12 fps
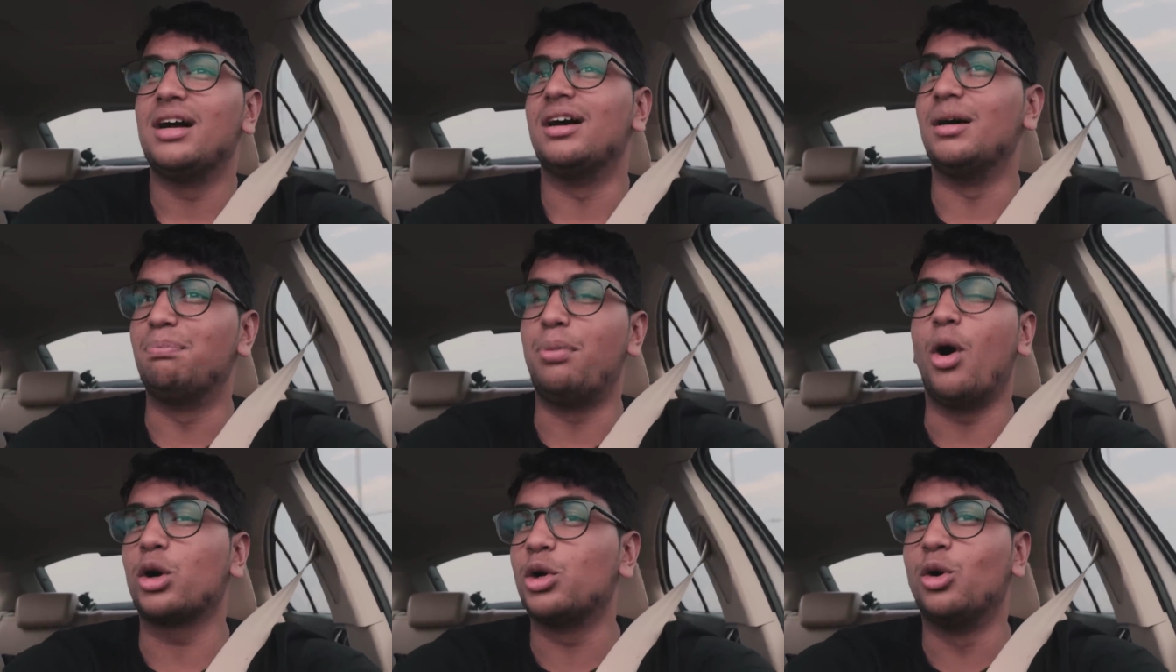uh,
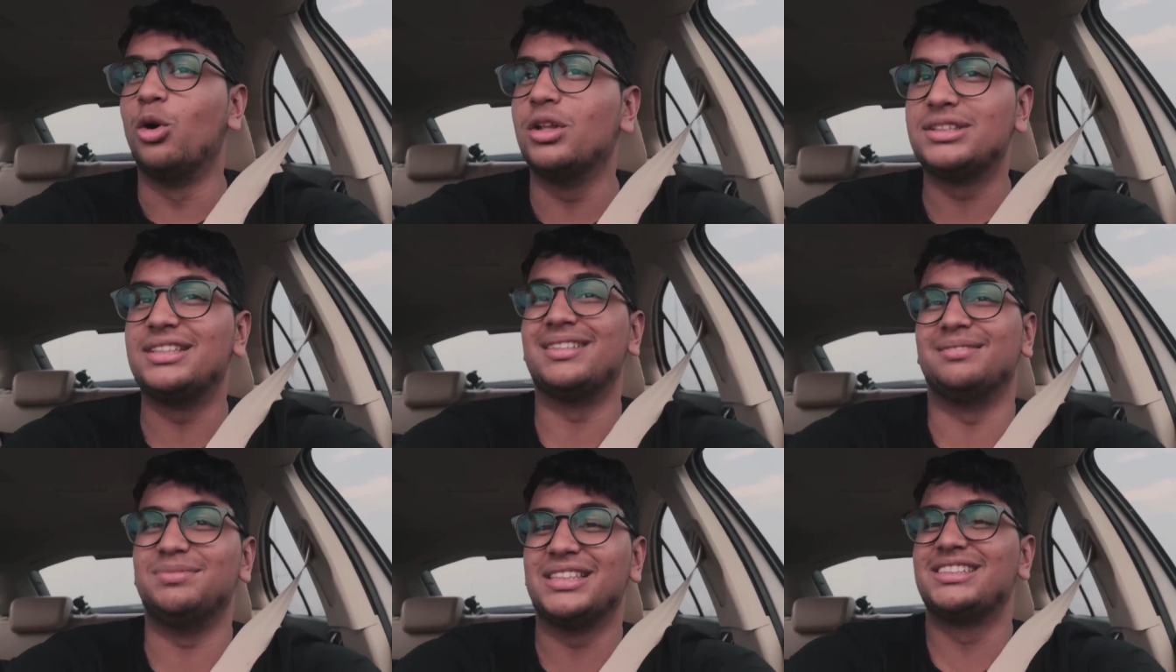potholes,
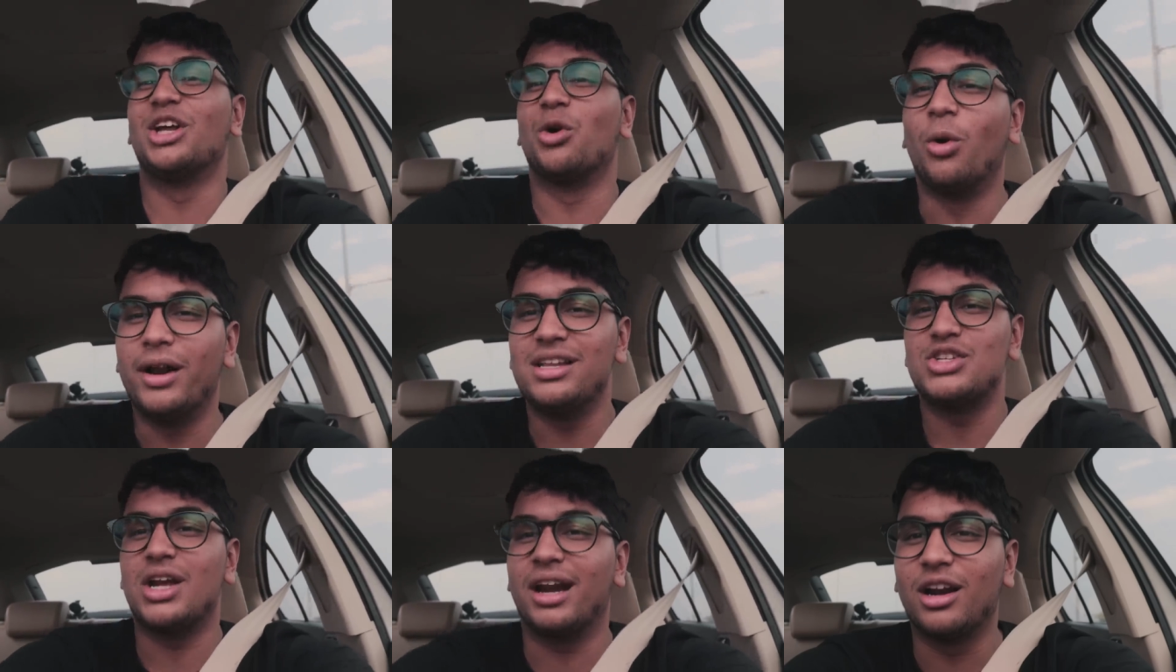the just the road
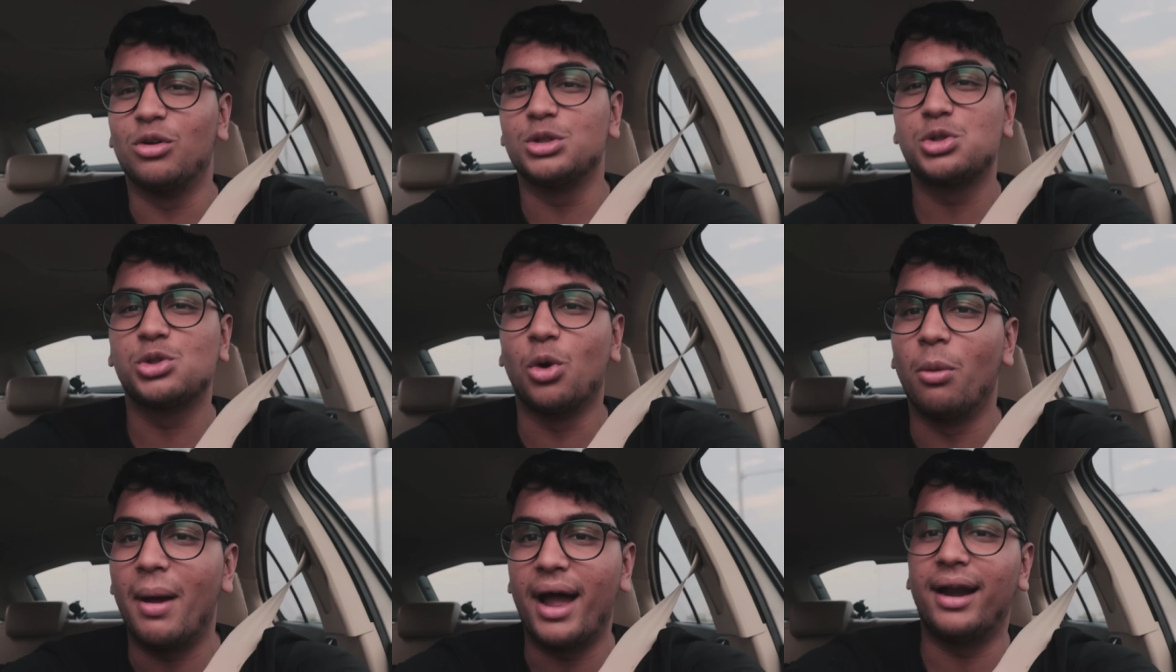in general was
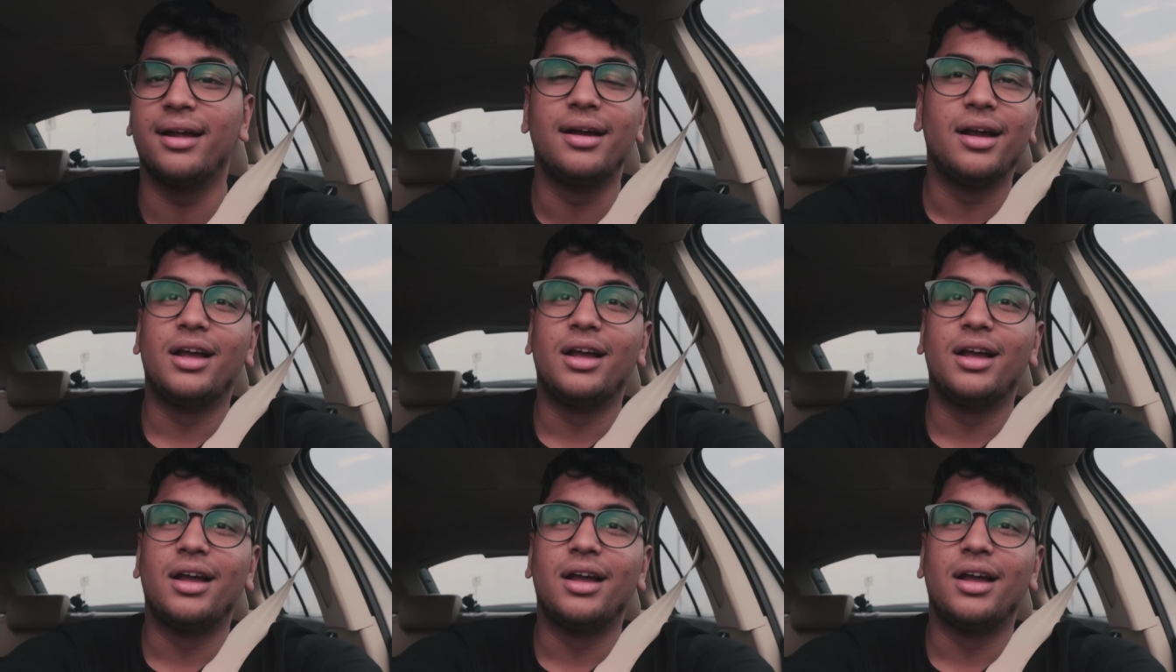so bad.